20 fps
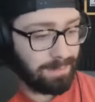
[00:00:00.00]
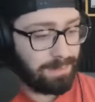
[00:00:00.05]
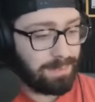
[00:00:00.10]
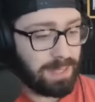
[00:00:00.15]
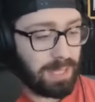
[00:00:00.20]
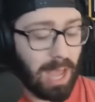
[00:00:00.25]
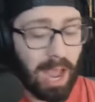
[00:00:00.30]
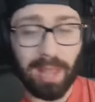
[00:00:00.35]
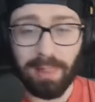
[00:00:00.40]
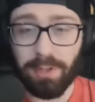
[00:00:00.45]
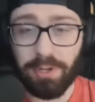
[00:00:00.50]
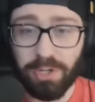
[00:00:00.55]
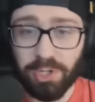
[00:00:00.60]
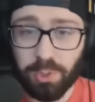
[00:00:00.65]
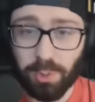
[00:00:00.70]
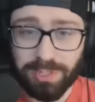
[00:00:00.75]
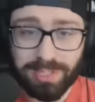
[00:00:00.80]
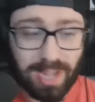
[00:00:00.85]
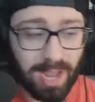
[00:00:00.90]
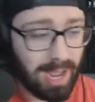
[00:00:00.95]
the Islanders
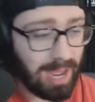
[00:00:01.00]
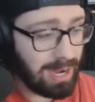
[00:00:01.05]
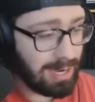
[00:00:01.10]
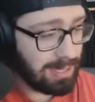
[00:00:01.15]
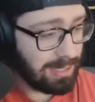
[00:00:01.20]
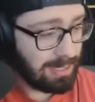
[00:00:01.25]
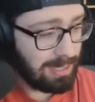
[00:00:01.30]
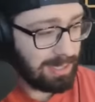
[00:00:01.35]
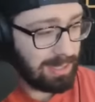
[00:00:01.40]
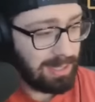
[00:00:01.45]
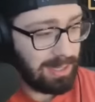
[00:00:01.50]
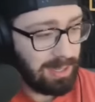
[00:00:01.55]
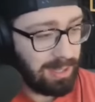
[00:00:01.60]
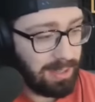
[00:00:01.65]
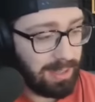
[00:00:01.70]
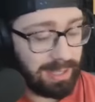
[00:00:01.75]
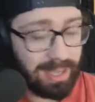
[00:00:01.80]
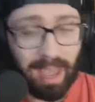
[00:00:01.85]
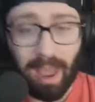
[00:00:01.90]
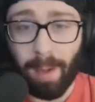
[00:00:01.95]
were tied,
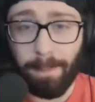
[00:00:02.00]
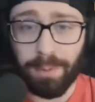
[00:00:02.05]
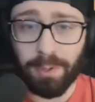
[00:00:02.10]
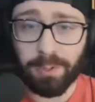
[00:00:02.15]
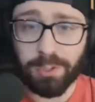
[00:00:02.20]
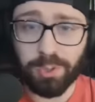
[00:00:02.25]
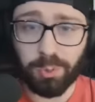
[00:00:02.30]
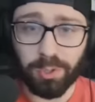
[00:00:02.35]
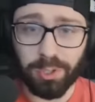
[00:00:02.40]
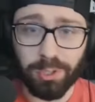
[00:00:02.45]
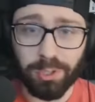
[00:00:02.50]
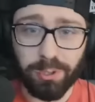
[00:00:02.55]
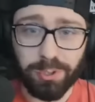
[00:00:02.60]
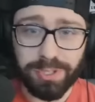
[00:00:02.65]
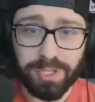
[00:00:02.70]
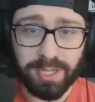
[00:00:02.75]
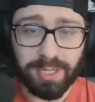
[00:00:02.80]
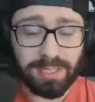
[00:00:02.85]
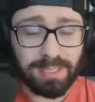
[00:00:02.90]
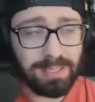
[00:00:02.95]
the Capitals were
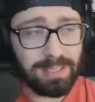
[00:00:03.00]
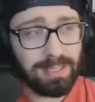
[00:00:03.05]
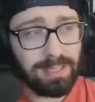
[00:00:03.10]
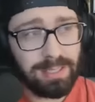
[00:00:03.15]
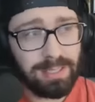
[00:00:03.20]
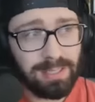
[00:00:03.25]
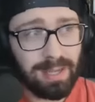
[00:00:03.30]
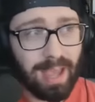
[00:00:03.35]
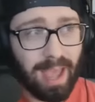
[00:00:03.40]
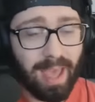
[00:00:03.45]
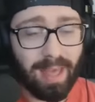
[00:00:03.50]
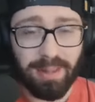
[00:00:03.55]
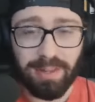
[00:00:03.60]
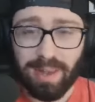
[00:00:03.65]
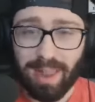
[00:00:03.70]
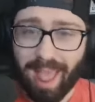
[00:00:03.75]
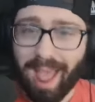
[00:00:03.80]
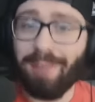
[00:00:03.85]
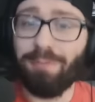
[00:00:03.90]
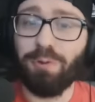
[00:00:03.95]
losing,
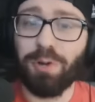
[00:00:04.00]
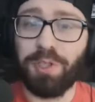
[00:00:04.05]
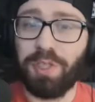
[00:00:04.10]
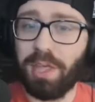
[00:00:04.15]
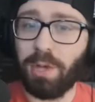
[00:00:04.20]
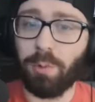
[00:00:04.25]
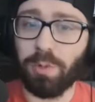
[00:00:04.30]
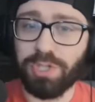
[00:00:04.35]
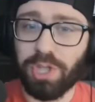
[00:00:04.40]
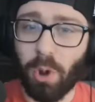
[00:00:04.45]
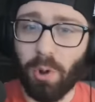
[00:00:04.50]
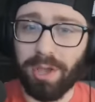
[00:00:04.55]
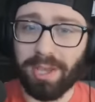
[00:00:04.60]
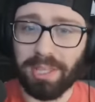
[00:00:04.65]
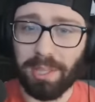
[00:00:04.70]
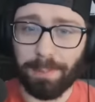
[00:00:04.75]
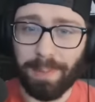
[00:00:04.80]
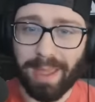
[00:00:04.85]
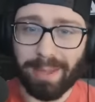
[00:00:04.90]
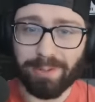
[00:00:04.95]
and everything was going
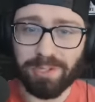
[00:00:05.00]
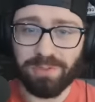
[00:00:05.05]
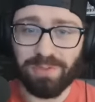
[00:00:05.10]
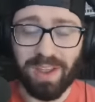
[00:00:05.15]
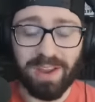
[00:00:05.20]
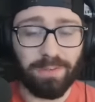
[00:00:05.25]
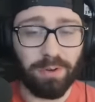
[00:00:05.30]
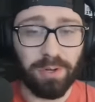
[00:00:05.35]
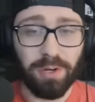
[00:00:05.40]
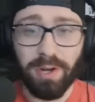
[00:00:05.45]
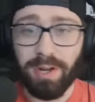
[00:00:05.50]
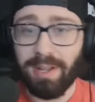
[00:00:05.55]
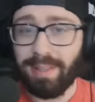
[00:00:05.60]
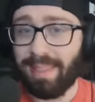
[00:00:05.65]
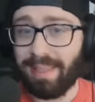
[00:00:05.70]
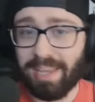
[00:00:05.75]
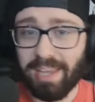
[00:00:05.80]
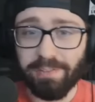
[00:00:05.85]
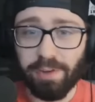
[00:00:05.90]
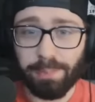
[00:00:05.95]
in the Penguins' favor.
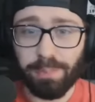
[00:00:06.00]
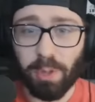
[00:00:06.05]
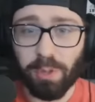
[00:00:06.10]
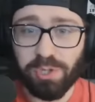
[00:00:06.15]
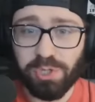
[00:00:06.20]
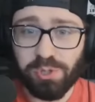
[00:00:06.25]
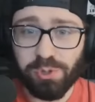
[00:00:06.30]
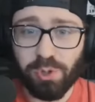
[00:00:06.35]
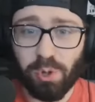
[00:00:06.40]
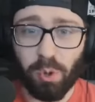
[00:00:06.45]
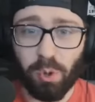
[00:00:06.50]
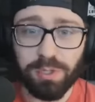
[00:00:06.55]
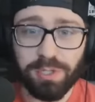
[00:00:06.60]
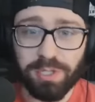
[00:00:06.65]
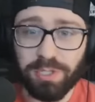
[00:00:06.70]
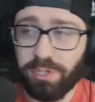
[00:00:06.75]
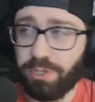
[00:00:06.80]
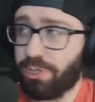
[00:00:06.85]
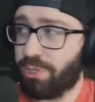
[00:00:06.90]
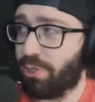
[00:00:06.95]
They give up those two goals,
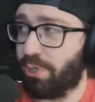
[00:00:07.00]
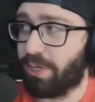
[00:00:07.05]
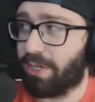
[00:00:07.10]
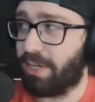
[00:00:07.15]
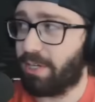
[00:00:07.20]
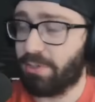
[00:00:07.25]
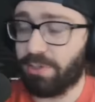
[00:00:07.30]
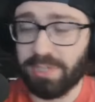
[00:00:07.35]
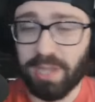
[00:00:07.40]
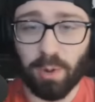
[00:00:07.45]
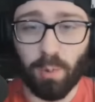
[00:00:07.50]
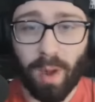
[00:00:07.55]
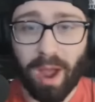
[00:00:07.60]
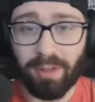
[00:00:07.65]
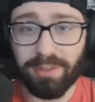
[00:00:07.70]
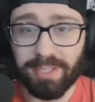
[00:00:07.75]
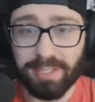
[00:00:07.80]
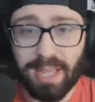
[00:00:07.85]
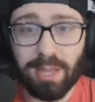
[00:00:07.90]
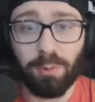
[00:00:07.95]
and you just look at it and you say,
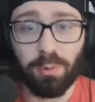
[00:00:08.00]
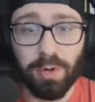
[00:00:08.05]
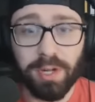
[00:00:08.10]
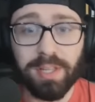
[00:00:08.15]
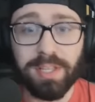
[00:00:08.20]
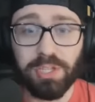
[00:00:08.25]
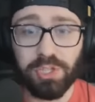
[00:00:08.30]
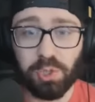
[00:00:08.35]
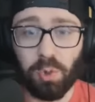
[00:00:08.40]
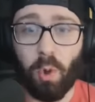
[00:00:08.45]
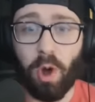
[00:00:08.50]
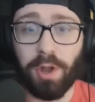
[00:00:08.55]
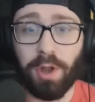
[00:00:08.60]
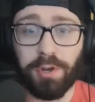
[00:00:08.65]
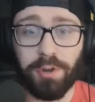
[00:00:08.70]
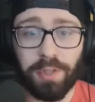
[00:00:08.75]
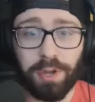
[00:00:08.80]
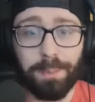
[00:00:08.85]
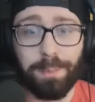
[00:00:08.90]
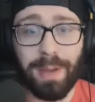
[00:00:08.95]
wow, did they really
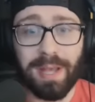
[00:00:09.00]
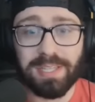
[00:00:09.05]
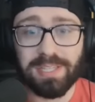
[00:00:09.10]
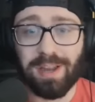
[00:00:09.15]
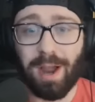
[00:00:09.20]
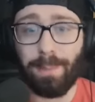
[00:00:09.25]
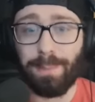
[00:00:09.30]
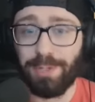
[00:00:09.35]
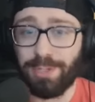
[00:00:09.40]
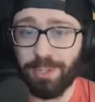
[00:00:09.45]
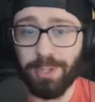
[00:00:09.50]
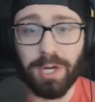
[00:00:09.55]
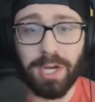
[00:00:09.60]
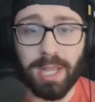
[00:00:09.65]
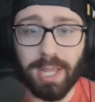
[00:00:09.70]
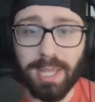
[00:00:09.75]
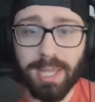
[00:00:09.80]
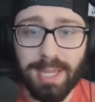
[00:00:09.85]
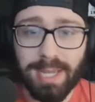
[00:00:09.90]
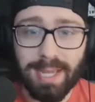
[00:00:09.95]
squander their best
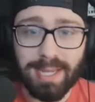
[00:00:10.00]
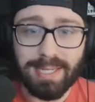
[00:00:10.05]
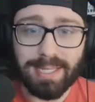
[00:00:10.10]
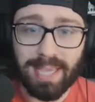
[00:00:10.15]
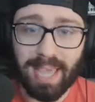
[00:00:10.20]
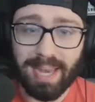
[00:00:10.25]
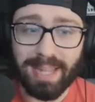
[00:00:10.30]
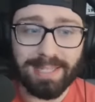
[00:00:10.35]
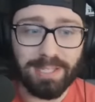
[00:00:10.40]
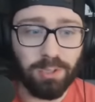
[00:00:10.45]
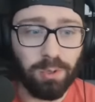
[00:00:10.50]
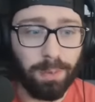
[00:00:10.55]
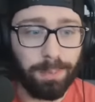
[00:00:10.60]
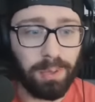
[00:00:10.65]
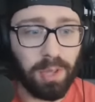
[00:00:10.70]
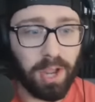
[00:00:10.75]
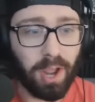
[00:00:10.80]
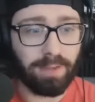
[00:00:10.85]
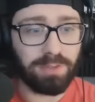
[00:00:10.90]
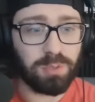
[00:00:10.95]
opportunity to get into a
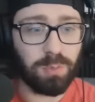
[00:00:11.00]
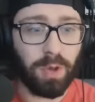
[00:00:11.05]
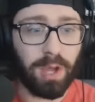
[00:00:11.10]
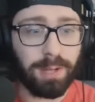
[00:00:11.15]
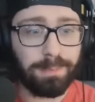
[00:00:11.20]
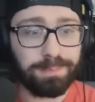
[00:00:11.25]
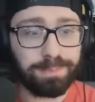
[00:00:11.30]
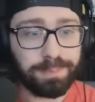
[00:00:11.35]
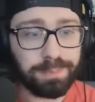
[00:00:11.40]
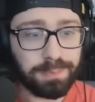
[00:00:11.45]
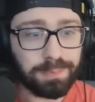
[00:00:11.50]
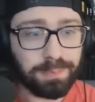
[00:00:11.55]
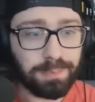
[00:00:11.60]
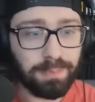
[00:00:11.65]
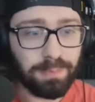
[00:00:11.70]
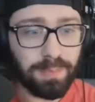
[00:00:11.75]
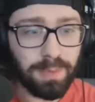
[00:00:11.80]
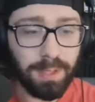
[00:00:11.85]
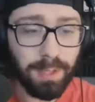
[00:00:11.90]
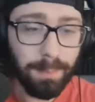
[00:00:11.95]
playoff spot?
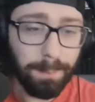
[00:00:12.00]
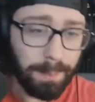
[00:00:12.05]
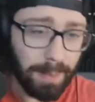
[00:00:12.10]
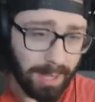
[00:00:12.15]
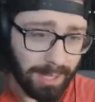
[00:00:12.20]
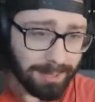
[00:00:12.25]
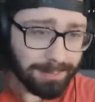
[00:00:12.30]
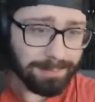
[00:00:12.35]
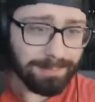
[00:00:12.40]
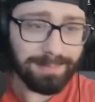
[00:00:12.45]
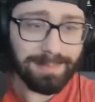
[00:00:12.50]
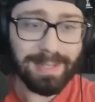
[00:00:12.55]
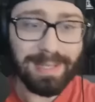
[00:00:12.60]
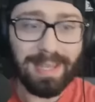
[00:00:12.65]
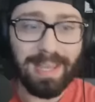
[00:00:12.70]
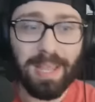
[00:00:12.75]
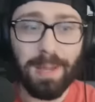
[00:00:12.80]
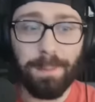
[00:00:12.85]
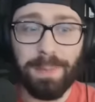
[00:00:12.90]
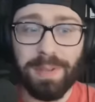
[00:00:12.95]
But
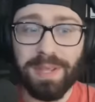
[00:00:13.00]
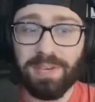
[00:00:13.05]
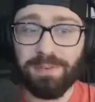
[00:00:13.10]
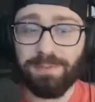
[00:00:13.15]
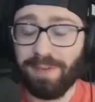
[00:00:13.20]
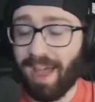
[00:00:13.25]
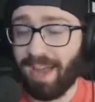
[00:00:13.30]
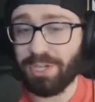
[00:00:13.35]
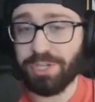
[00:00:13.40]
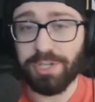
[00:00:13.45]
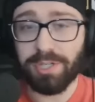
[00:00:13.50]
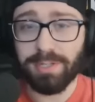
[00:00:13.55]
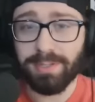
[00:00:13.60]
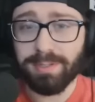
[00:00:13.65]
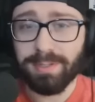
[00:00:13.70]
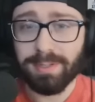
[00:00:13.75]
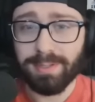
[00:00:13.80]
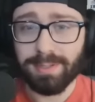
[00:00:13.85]
in peak fashion,